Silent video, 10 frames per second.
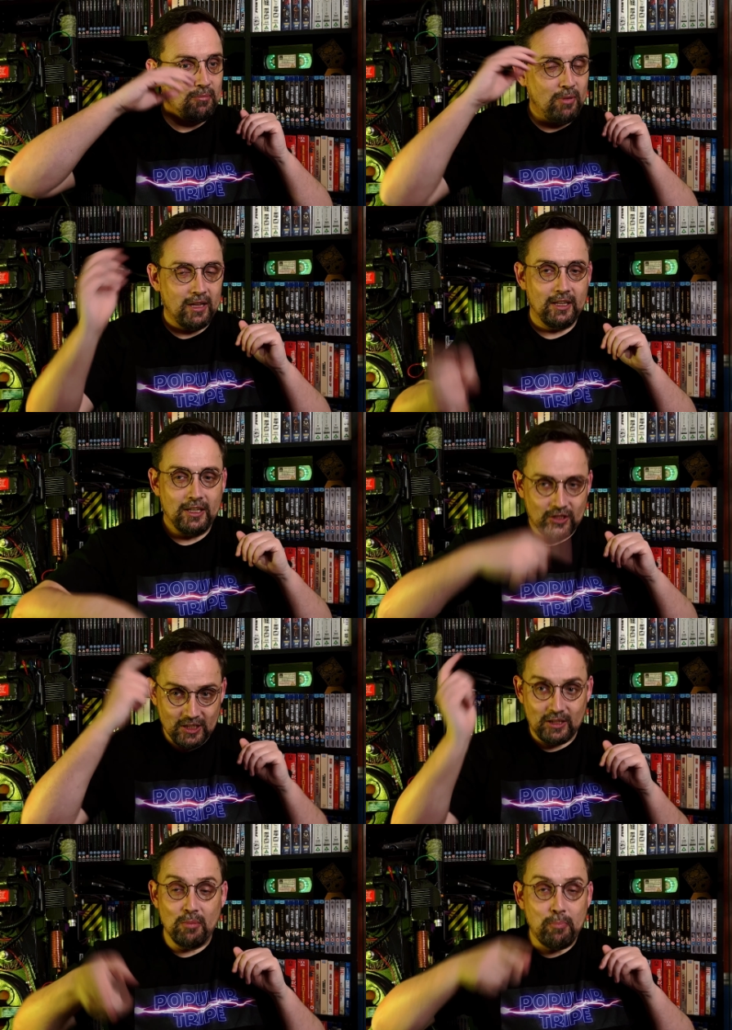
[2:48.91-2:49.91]
but it
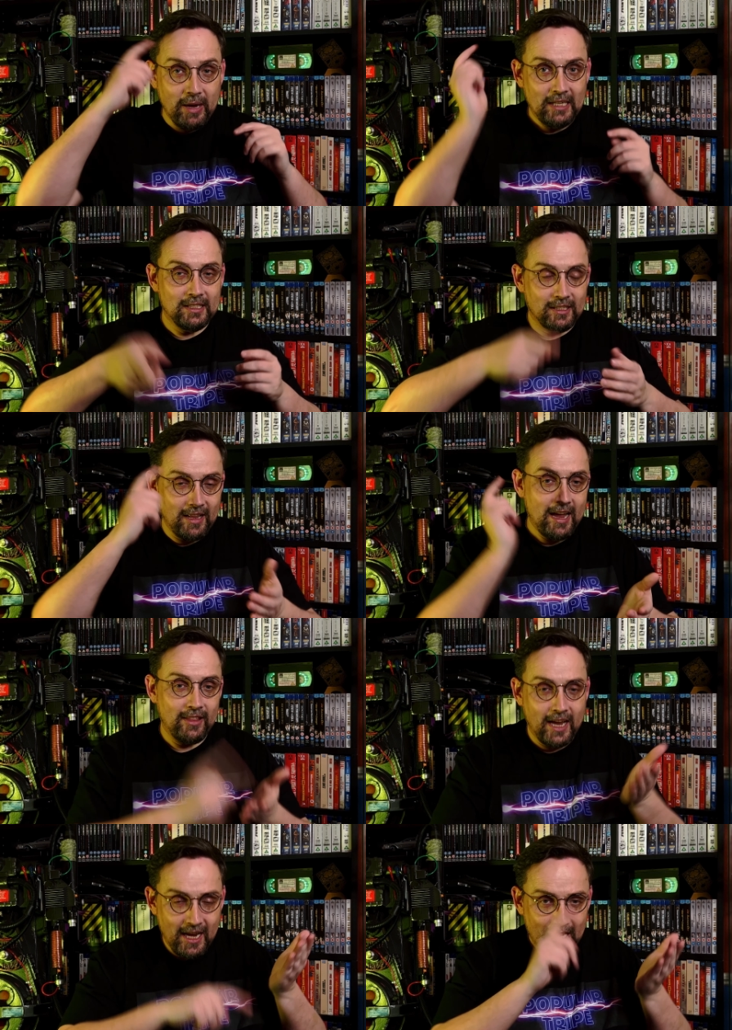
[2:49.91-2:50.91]
just the beats are there.
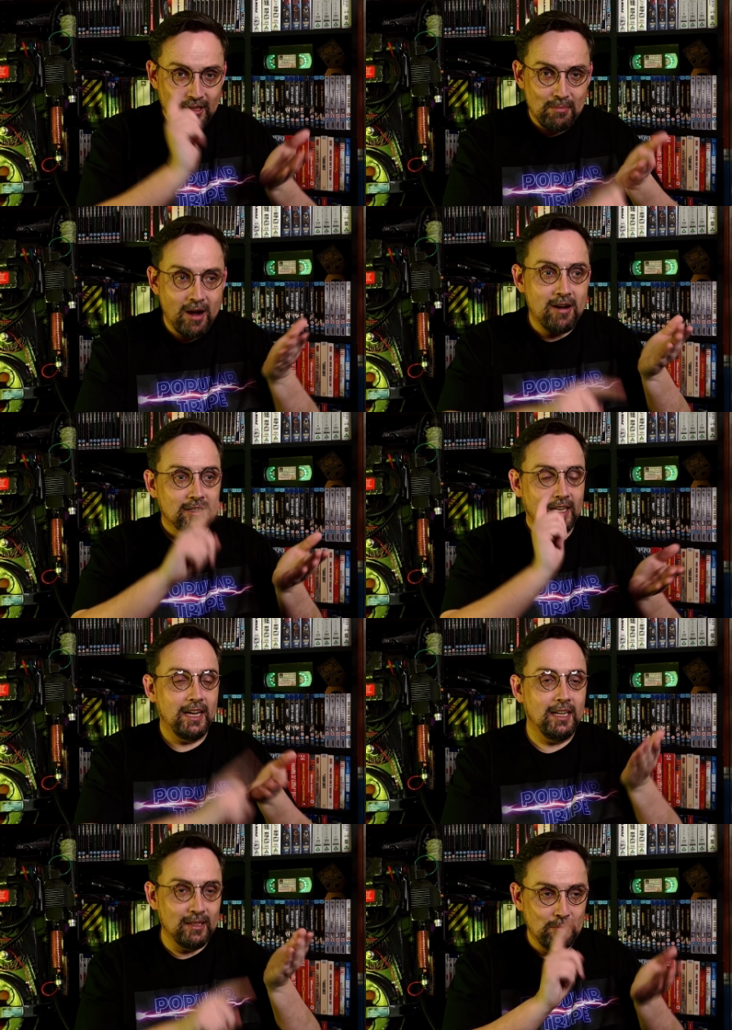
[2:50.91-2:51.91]
They're hitting the marks. They're
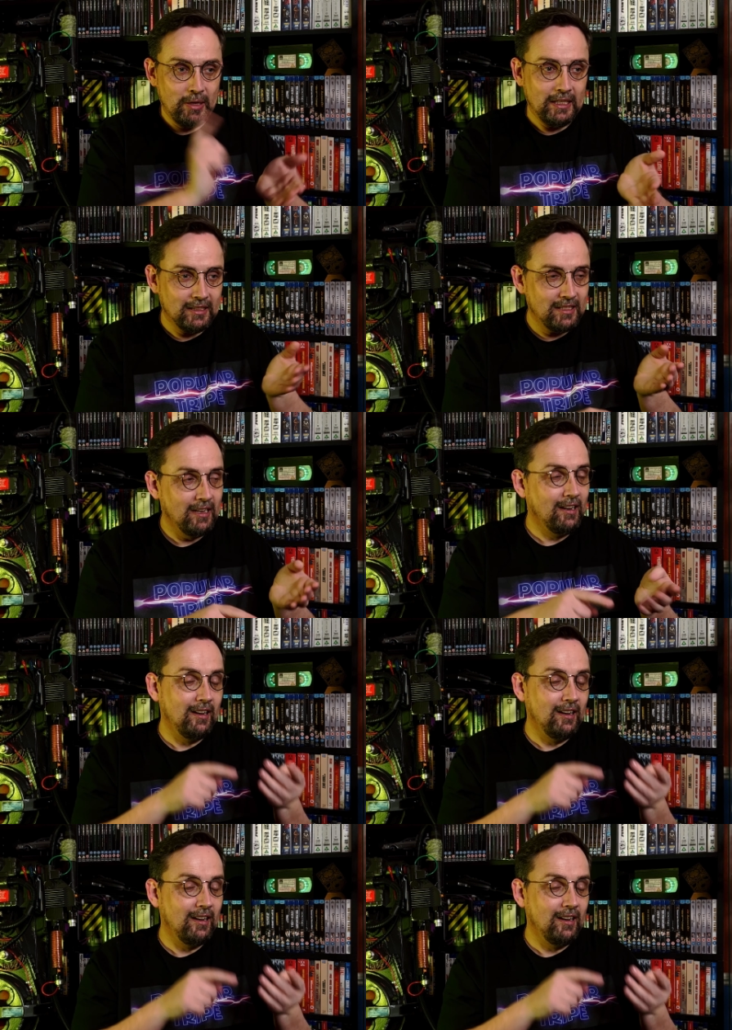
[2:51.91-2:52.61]
hitting the beats.